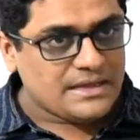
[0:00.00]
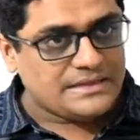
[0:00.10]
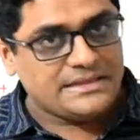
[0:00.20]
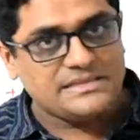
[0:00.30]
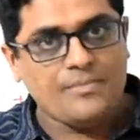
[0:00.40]

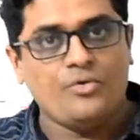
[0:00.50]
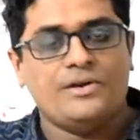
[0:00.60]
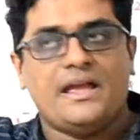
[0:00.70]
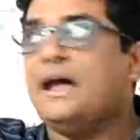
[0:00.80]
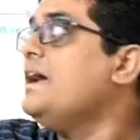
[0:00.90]
This
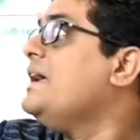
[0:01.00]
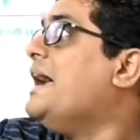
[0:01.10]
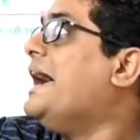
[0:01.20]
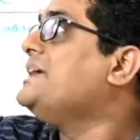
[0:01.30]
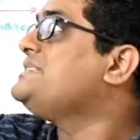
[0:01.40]
ammonia,
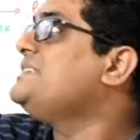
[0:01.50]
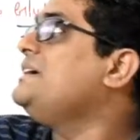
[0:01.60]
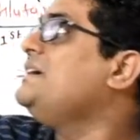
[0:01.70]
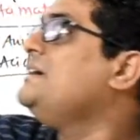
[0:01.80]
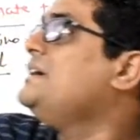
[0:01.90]
as
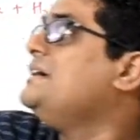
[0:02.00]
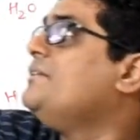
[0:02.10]
the